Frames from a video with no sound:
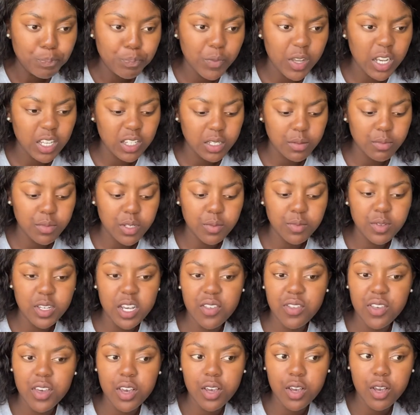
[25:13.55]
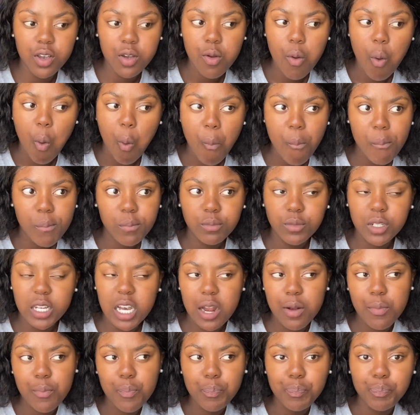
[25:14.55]
And sometimes I think
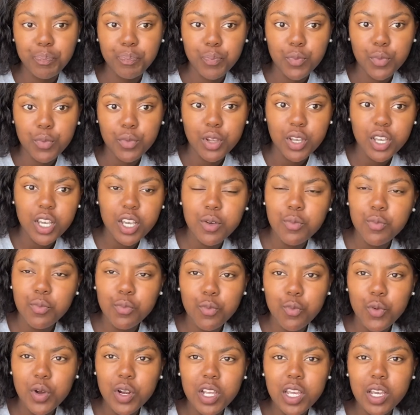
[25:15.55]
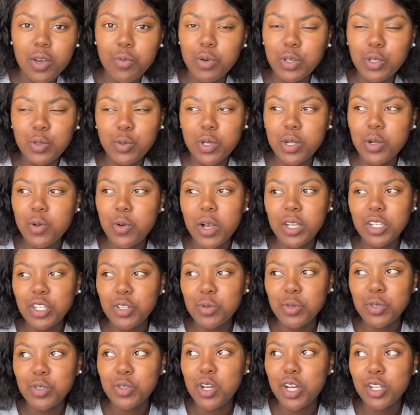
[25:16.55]
that when Kim was 21, she
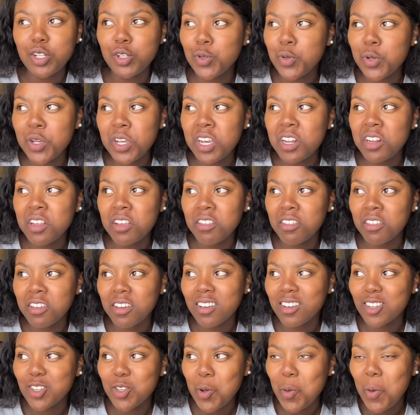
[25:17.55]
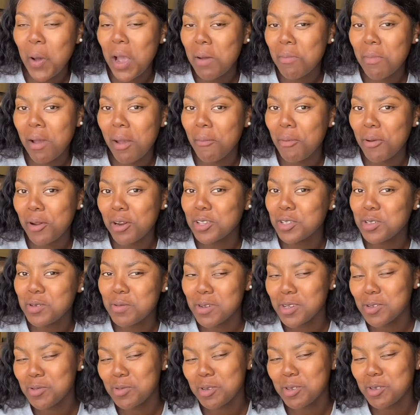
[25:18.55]
was not doing anything. So why am I putting so
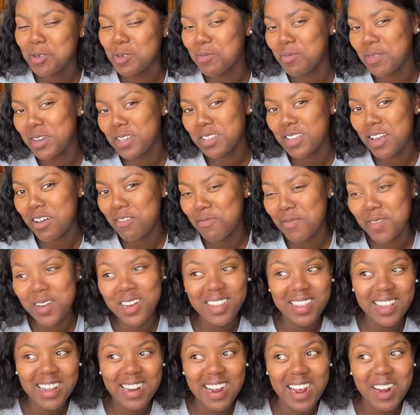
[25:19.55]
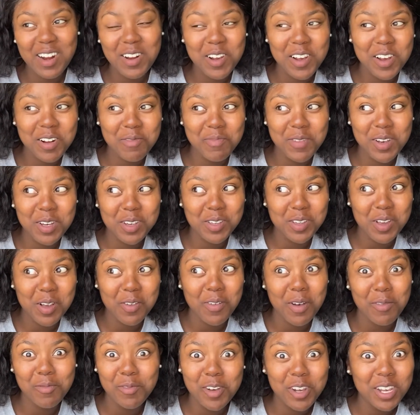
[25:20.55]
much pressure on myself? But then I look at myself,
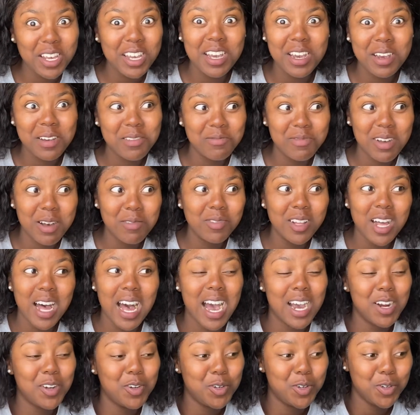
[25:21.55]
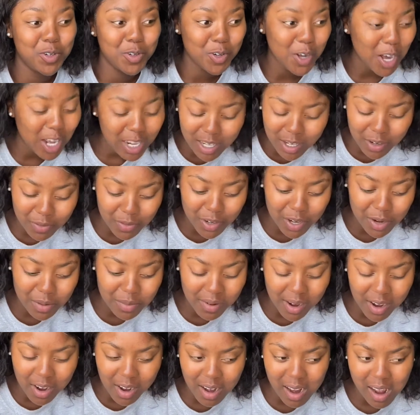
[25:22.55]
I'm not Kim. I do not live in
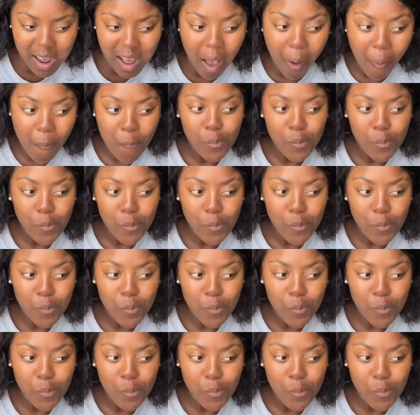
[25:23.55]
America.